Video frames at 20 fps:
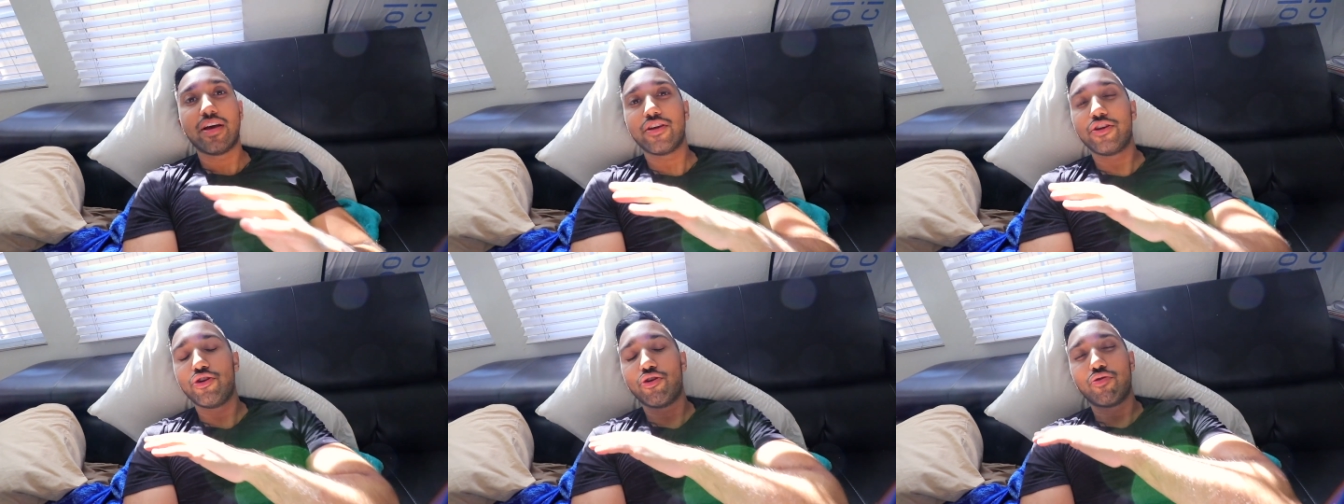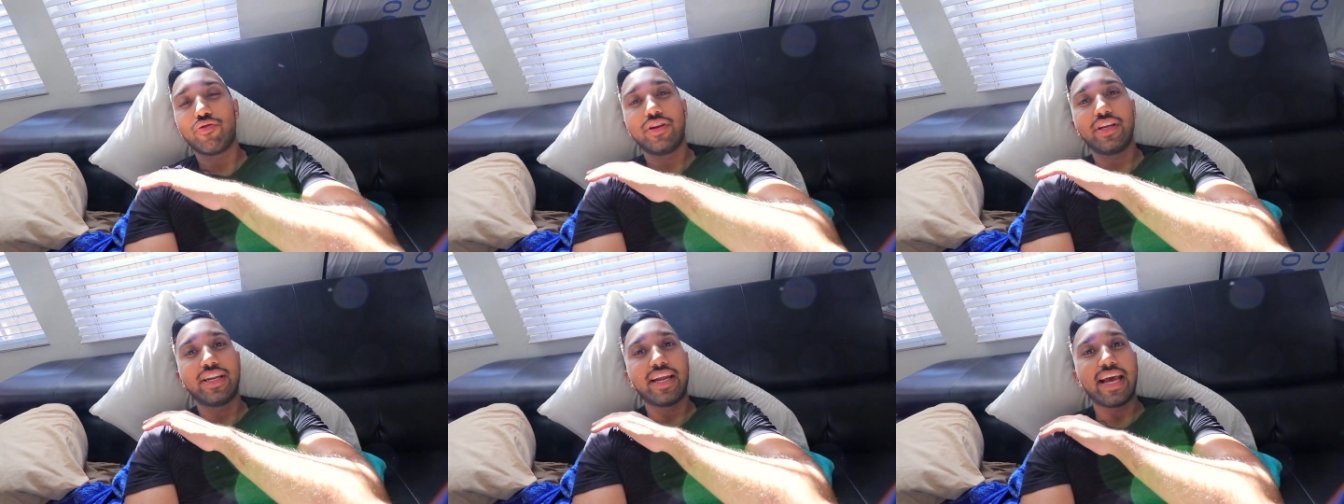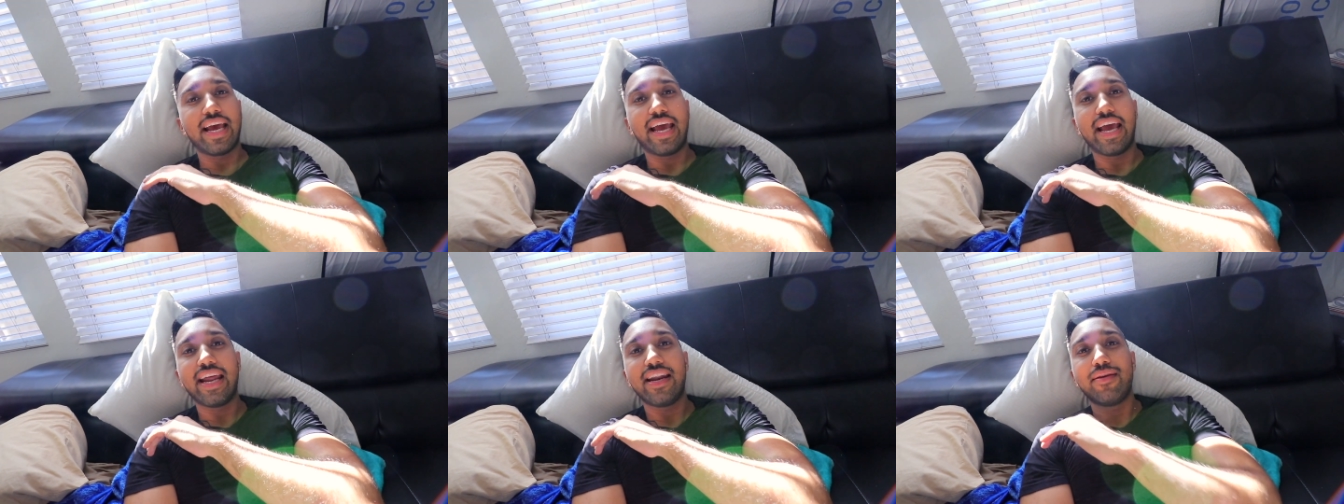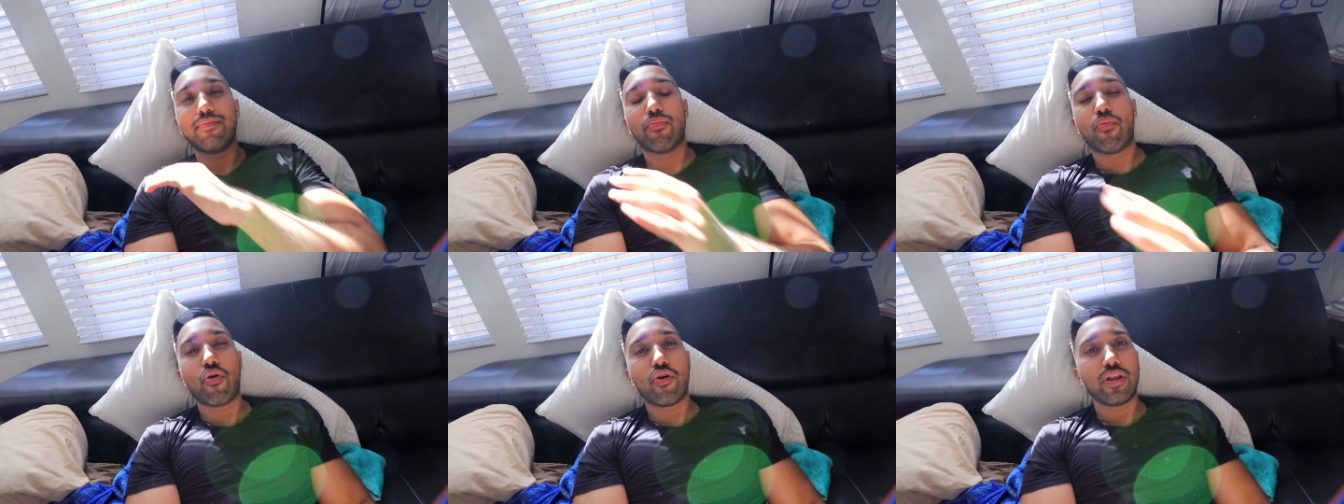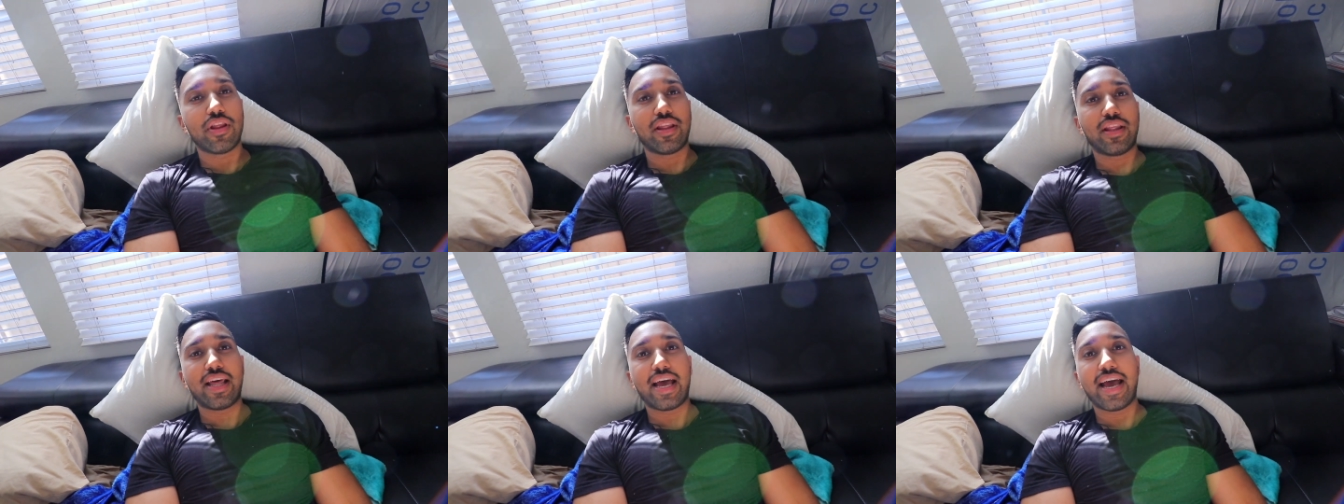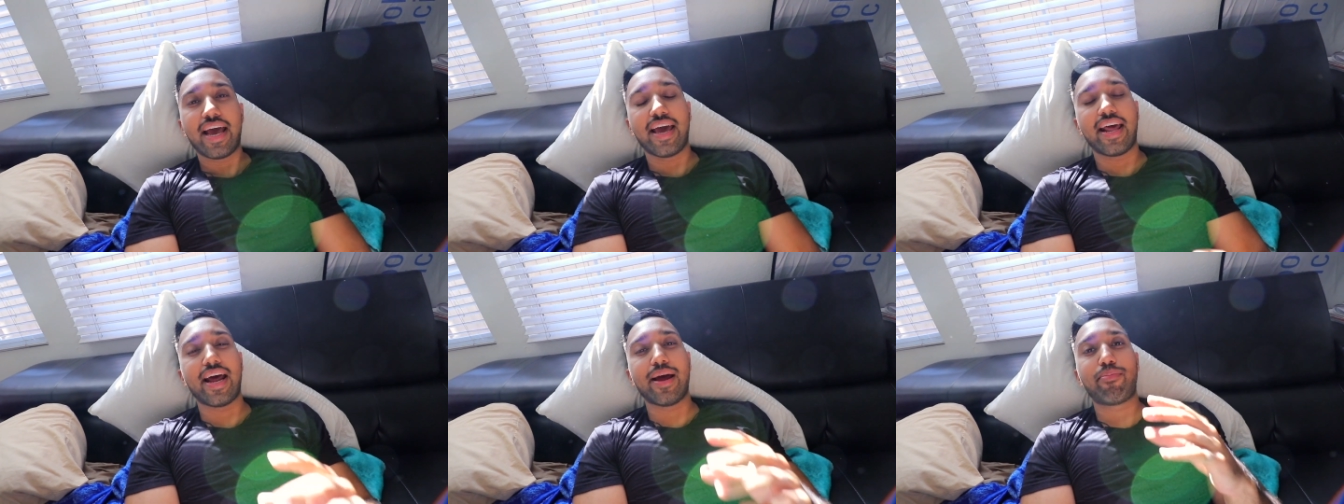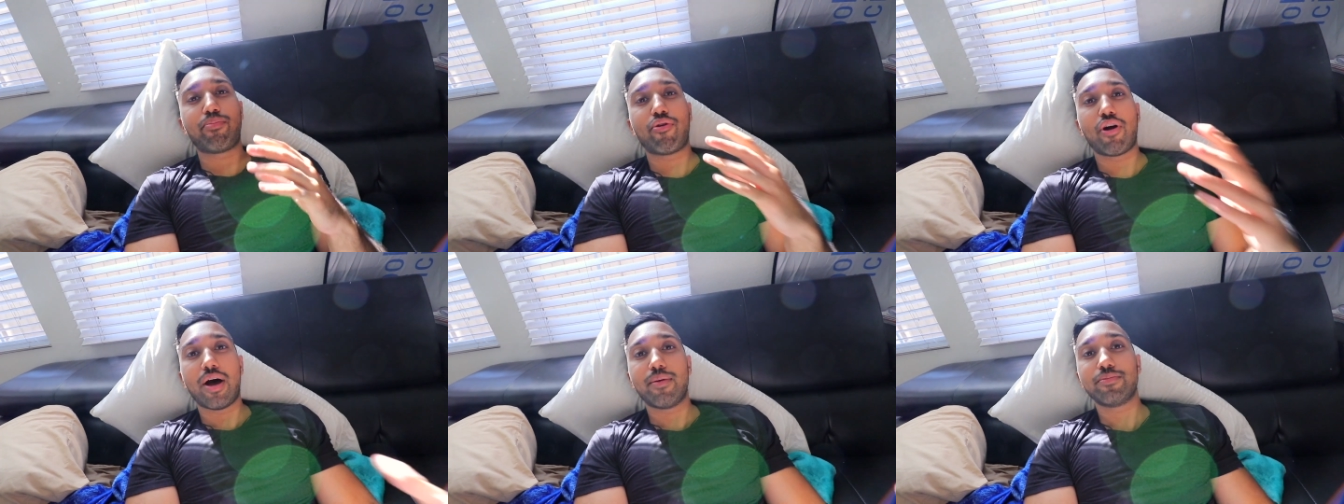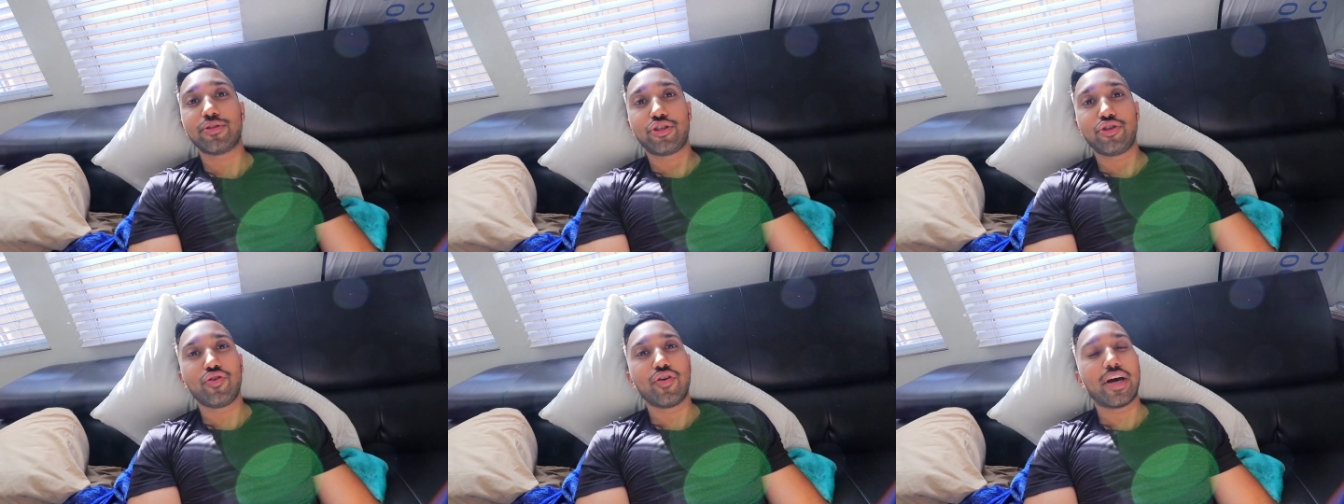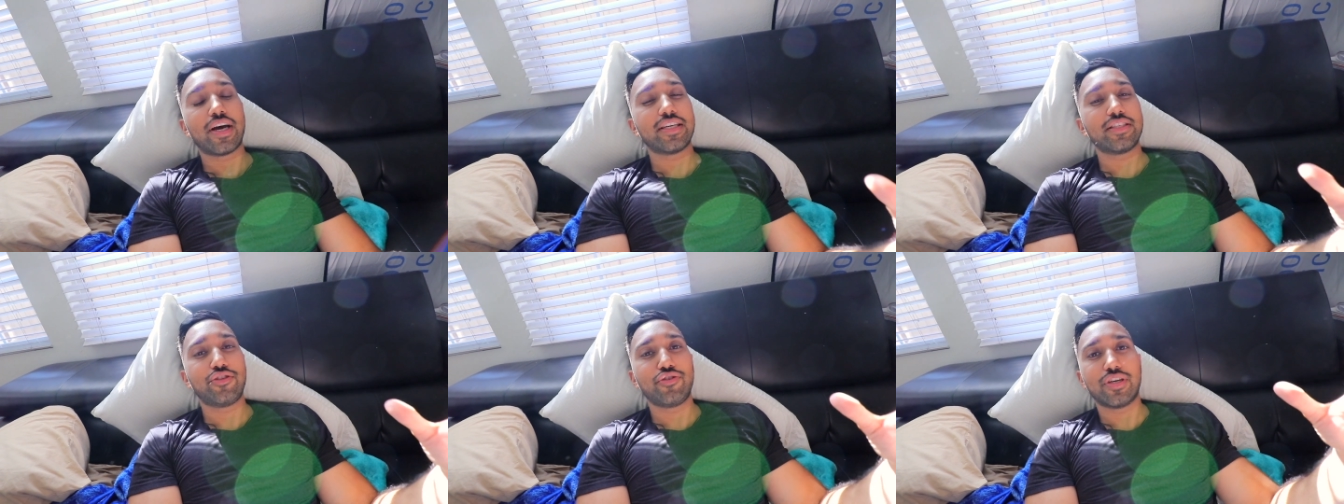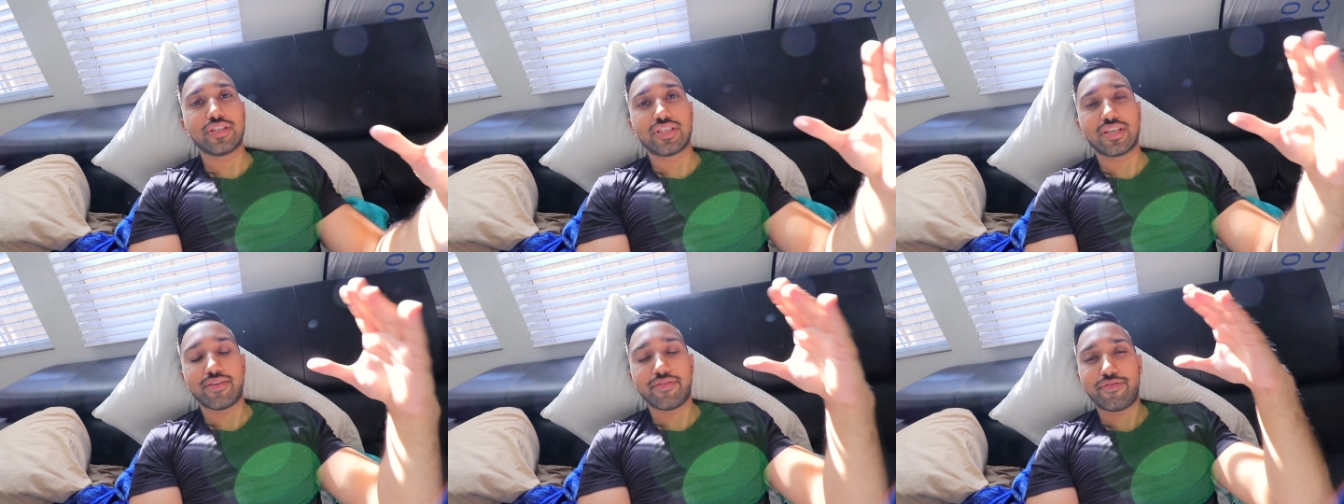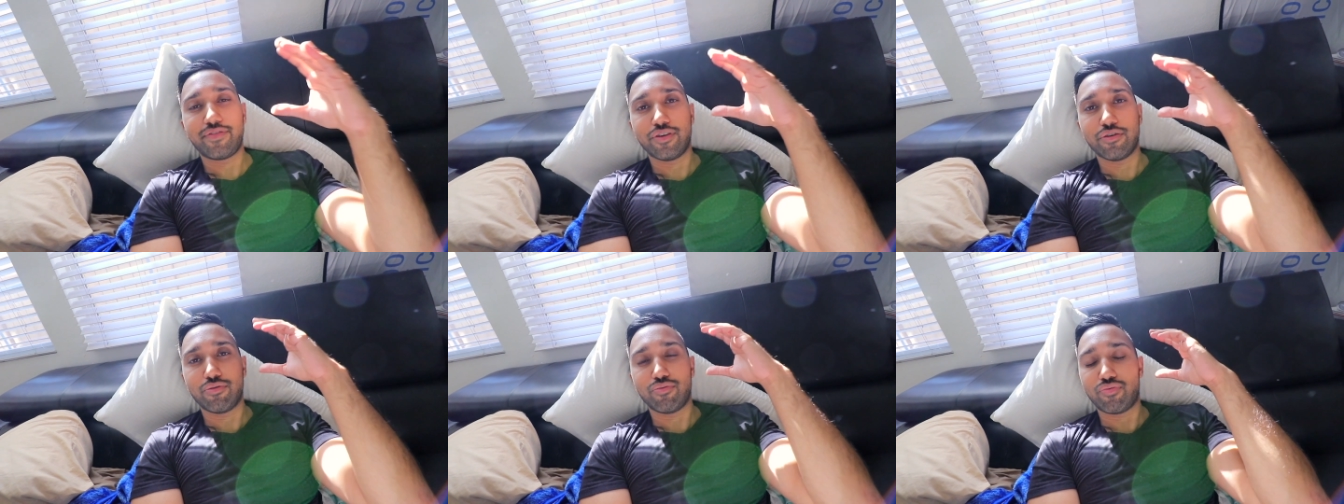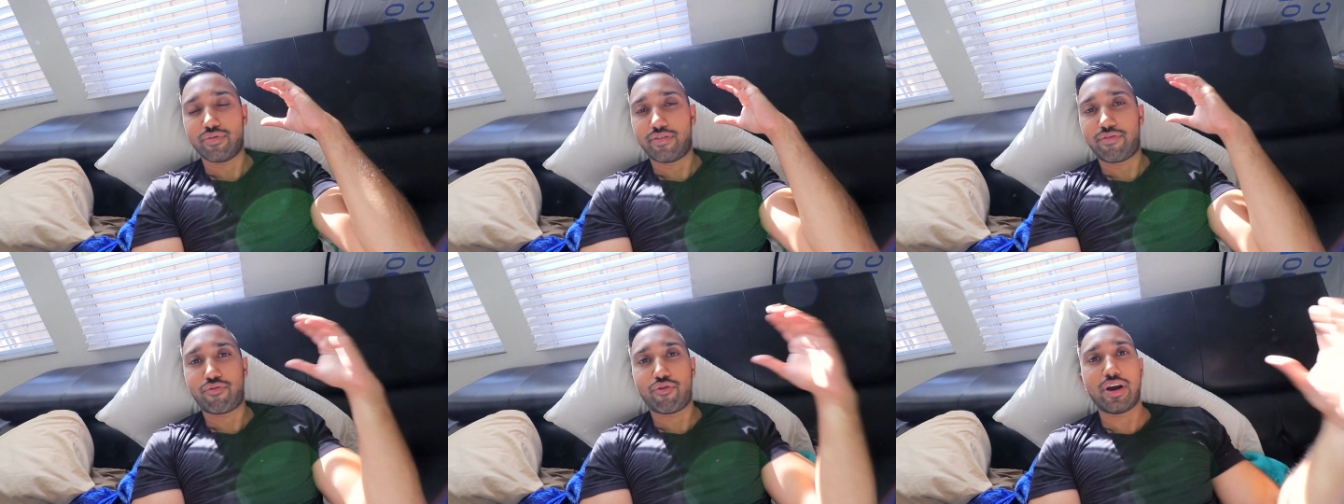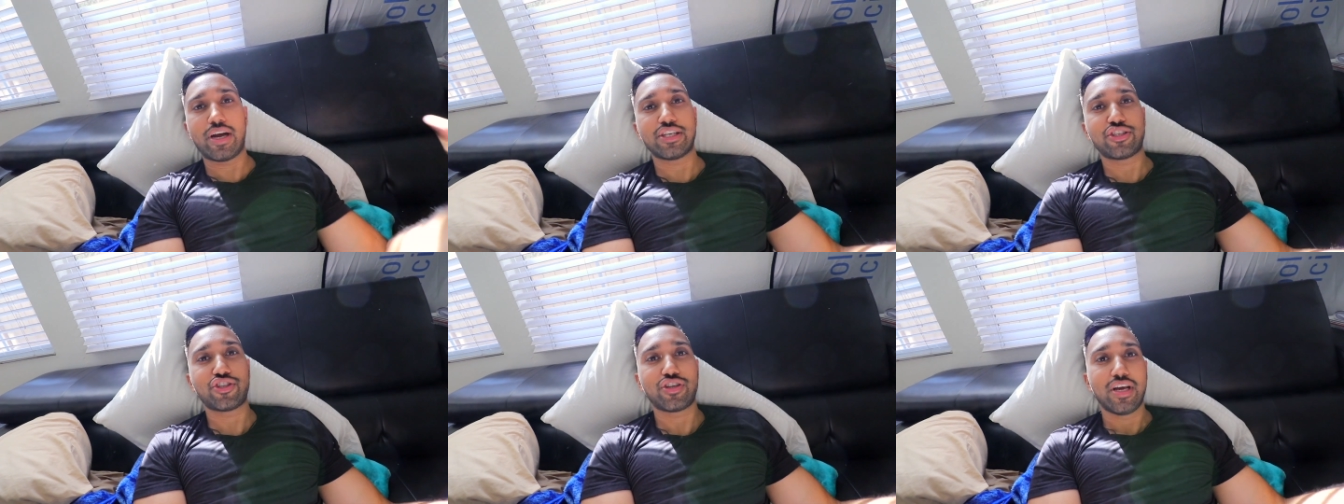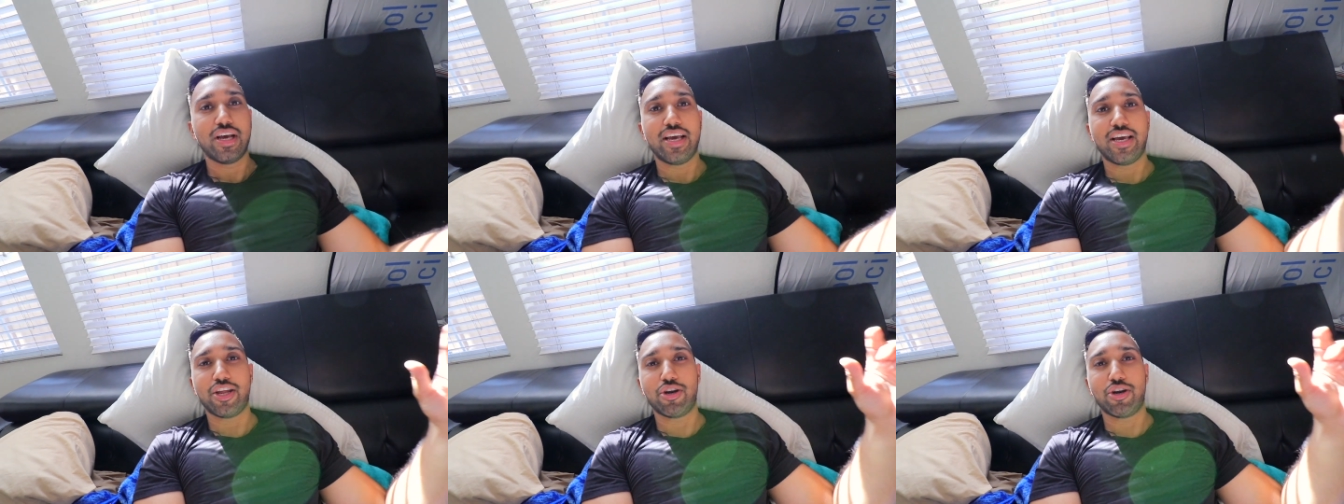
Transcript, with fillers: You don't need any more than that. And I promise you guys, you guys are gonna feel refreshed.